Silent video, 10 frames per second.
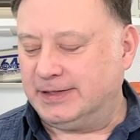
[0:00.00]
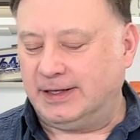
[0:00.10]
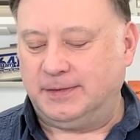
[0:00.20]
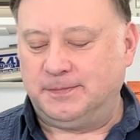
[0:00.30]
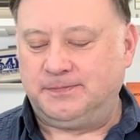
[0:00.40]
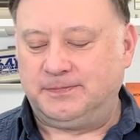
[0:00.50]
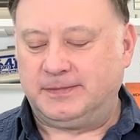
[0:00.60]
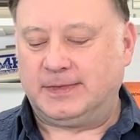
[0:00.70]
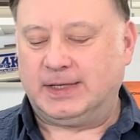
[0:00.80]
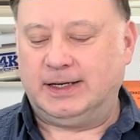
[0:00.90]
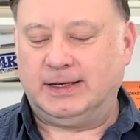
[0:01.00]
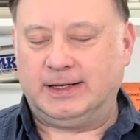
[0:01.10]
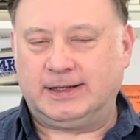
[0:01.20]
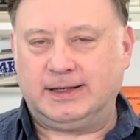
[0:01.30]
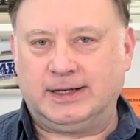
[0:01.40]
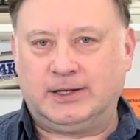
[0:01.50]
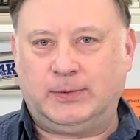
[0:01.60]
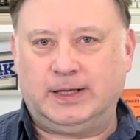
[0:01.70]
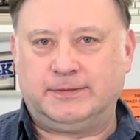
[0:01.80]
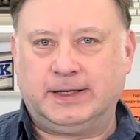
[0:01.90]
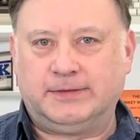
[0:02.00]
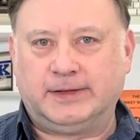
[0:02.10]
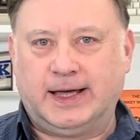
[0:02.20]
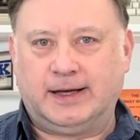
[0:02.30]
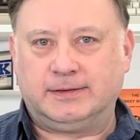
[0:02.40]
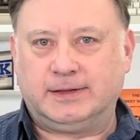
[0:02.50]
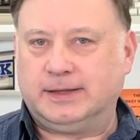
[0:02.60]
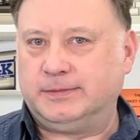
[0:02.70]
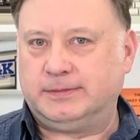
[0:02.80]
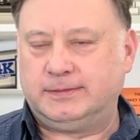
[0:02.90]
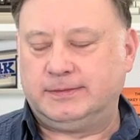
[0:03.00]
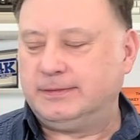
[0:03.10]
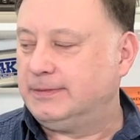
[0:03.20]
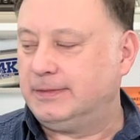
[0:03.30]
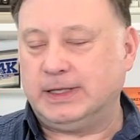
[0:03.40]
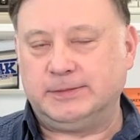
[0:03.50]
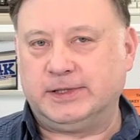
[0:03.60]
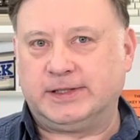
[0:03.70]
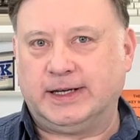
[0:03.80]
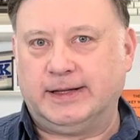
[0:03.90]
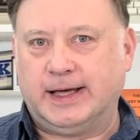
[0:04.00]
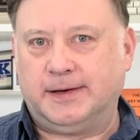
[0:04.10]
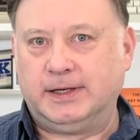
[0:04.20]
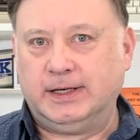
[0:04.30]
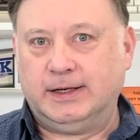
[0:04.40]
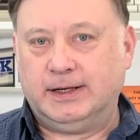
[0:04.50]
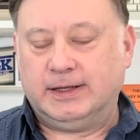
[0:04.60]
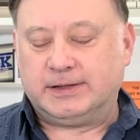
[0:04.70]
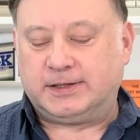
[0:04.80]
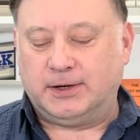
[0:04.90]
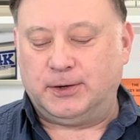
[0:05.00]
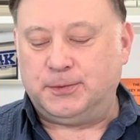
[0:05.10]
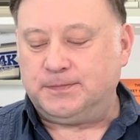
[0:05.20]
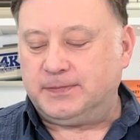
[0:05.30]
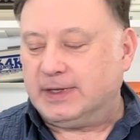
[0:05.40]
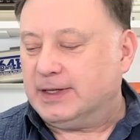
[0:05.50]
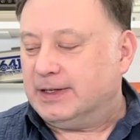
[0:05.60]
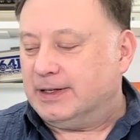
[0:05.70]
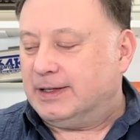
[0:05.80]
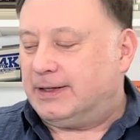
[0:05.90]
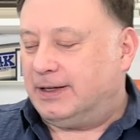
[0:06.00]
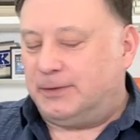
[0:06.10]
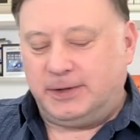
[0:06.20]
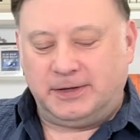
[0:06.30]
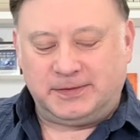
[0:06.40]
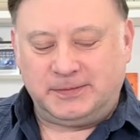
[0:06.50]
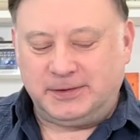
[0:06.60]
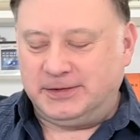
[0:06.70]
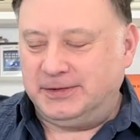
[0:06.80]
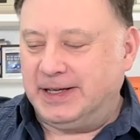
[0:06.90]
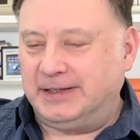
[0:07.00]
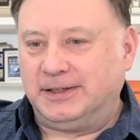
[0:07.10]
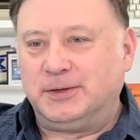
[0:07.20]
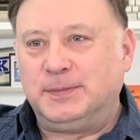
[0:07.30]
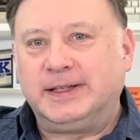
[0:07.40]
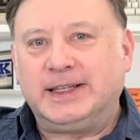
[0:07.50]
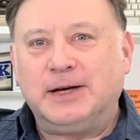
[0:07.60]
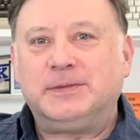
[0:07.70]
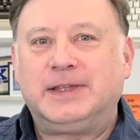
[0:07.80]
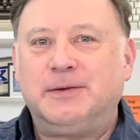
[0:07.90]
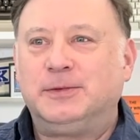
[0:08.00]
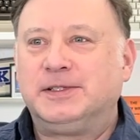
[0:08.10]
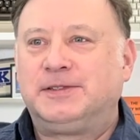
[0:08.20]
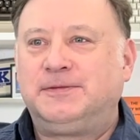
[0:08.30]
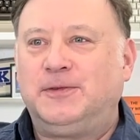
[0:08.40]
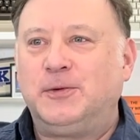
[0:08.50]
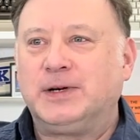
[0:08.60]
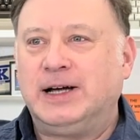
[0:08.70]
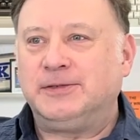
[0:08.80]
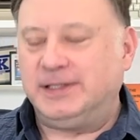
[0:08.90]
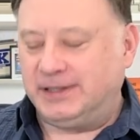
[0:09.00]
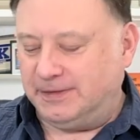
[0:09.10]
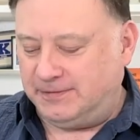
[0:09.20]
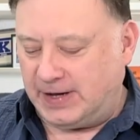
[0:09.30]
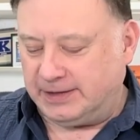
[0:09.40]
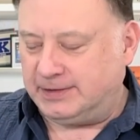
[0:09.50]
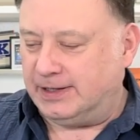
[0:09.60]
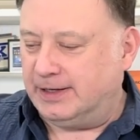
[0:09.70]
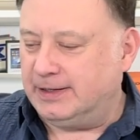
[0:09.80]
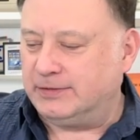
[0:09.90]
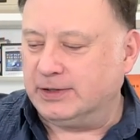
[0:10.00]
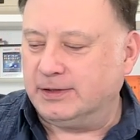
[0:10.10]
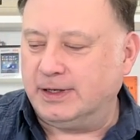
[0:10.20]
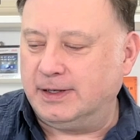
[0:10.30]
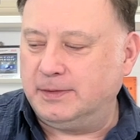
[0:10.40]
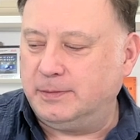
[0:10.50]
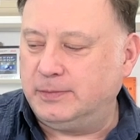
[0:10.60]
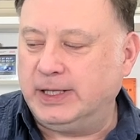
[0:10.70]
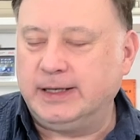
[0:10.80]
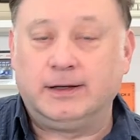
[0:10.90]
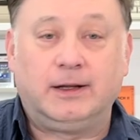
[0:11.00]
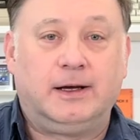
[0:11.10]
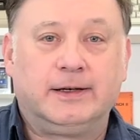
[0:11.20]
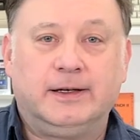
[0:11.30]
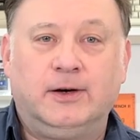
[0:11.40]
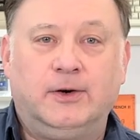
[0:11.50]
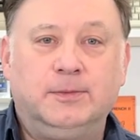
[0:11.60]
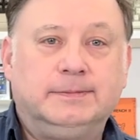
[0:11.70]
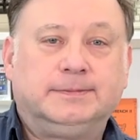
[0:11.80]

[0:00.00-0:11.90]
I qualify for that. I'm just saying that. So we'll do that in a little bit. That was 4 ounces of vodka, if you're playing along at home.